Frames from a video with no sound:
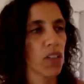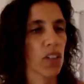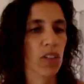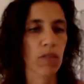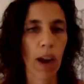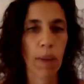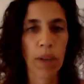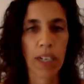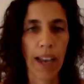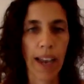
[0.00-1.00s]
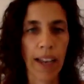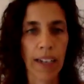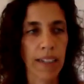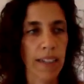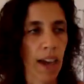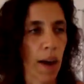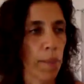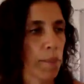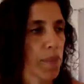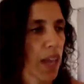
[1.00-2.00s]
Just grab it and
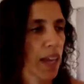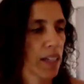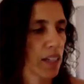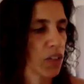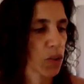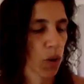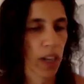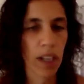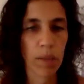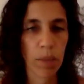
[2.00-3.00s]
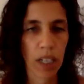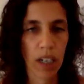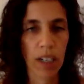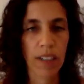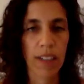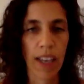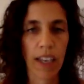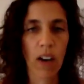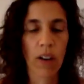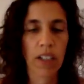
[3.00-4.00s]
enjoy it, because they're
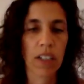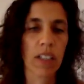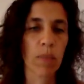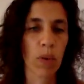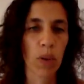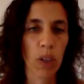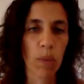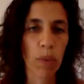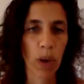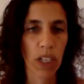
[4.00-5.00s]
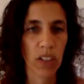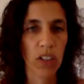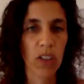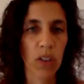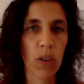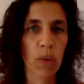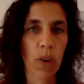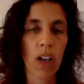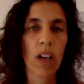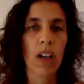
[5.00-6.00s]
going to support your body to do
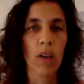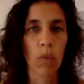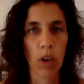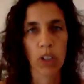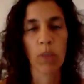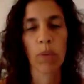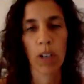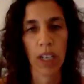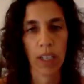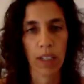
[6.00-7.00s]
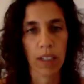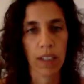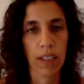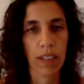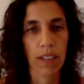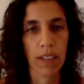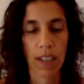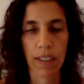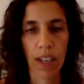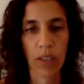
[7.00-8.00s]
what your body
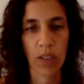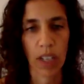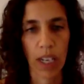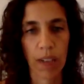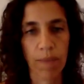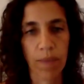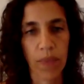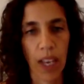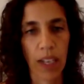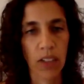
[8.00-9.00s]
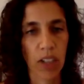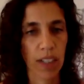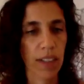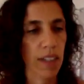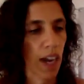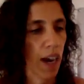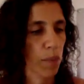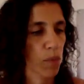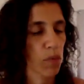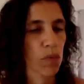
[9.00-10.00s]
does naturally, and just
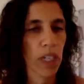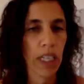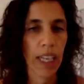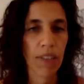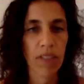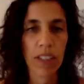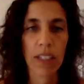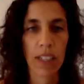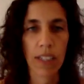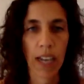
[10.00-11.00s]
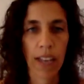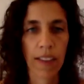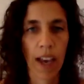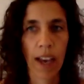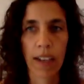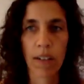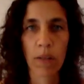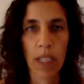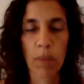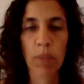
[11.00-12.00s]
really facilitate that in a
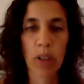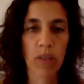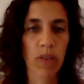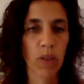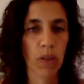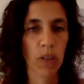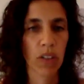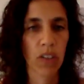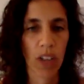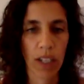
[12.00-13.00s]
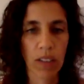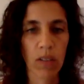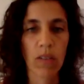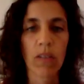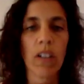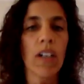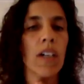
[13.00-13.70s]
really beautiful, gentle,